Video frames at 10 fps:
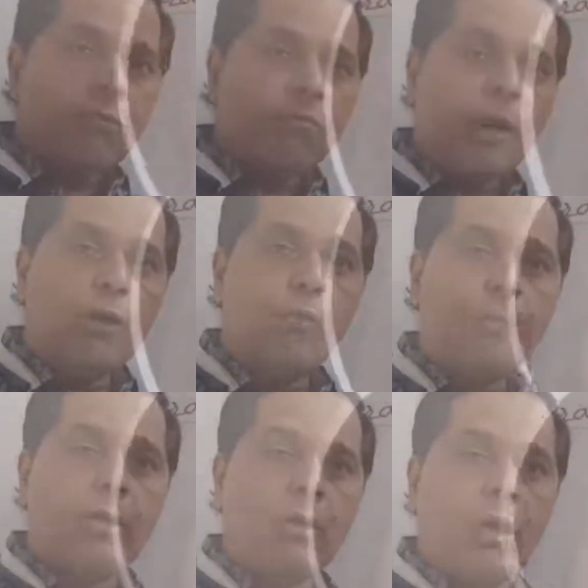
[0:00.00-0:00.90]
5
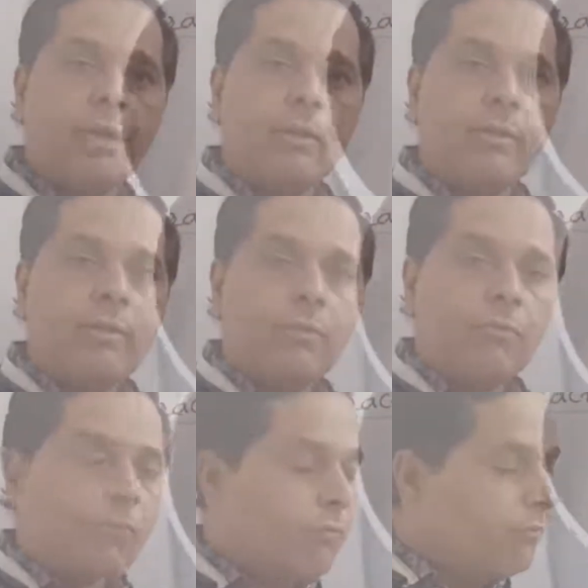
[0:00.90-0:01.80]
rupee coin
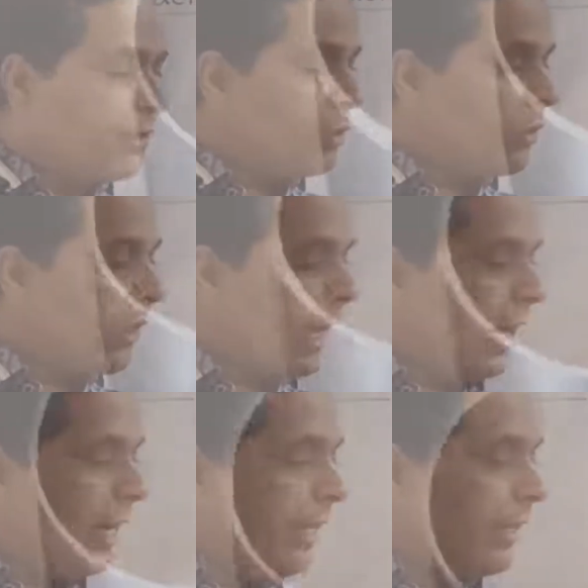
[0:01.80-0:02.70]
with your
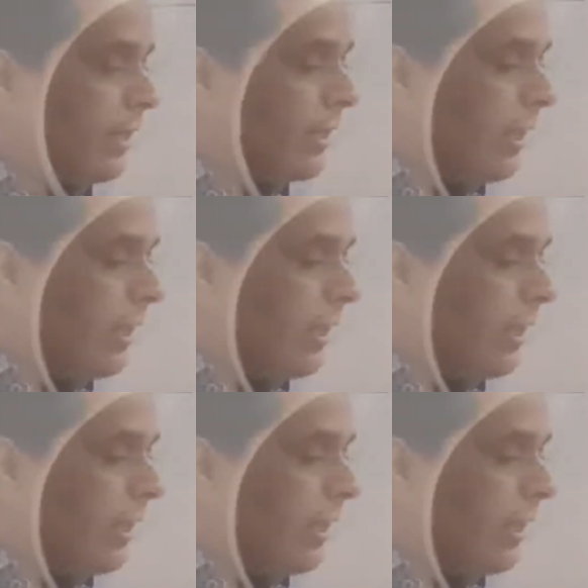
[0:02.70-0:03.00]
eye